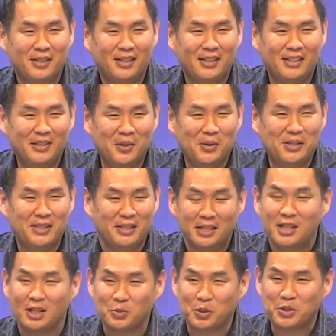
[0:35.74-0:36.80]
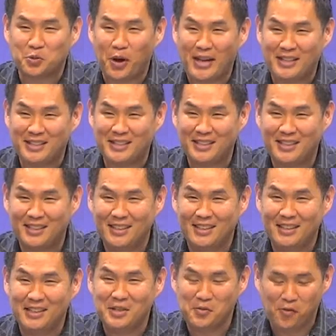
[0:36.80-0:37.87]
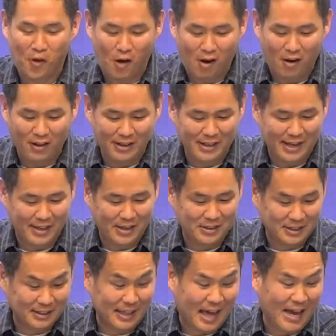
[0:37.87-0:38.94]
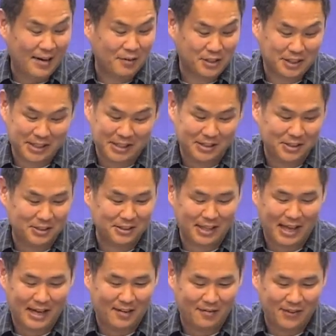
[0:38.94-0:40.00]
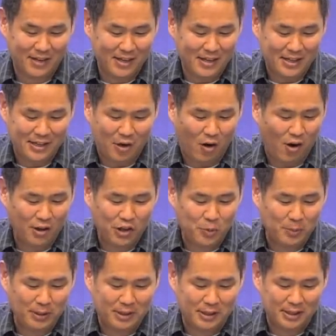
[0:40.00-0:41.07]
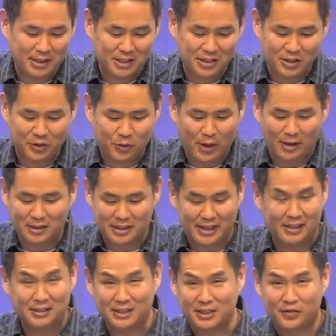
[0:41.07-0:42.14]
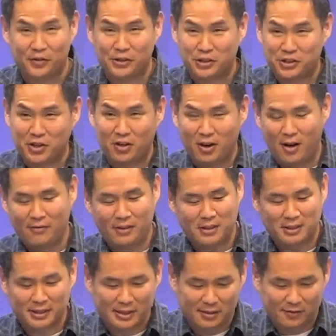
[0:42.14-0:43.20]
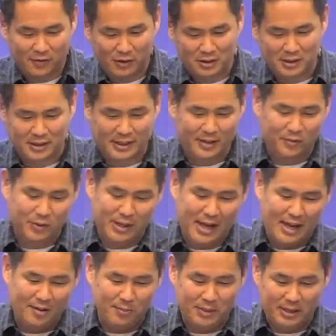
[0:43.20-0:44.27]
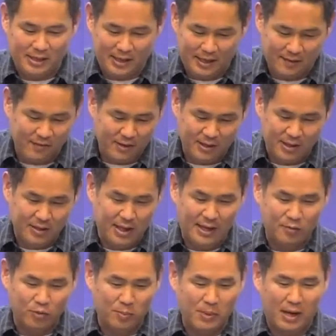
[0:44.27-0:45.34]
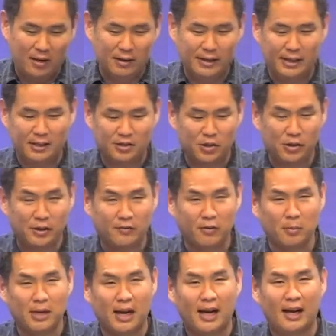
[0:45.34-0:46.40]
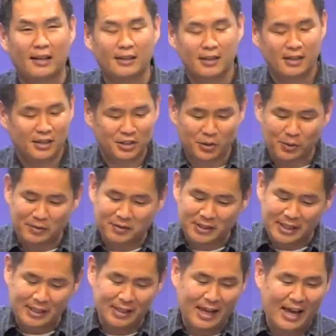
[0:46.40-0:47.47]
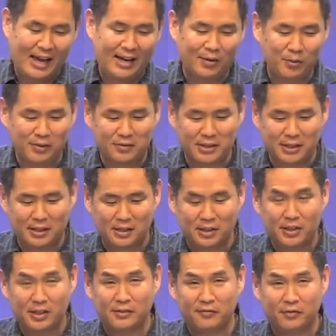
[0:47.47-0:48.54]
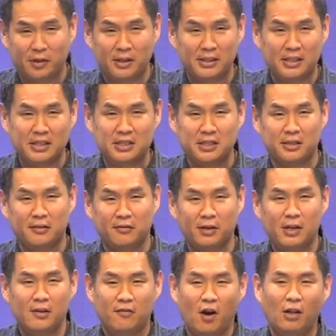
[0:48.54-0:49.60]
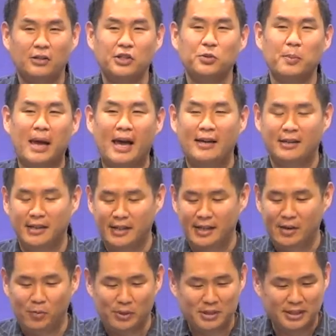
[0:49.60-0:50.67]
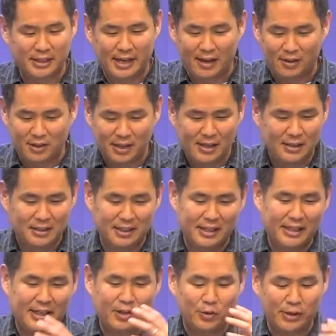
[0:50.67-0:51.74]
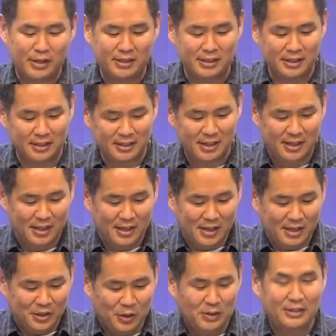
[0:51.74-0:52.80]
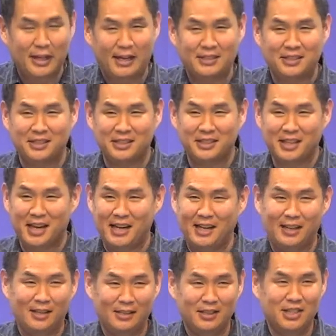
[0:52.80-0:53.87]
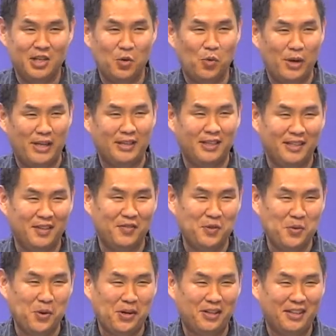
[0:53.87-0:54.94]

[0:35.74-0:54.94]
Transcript: you know, he, he does what's right. He doesn't fall. And, and there's a lot of sin. There's a lot of, you know, our human condition throughout Genesis for sure. Obviously, the first sin with Adam and Eve and, and rebelling and turning from God. So we've seen that and we've seen the condition of fallen humanity and we see how sin increases. So it's nice to kind of see a win, if you will,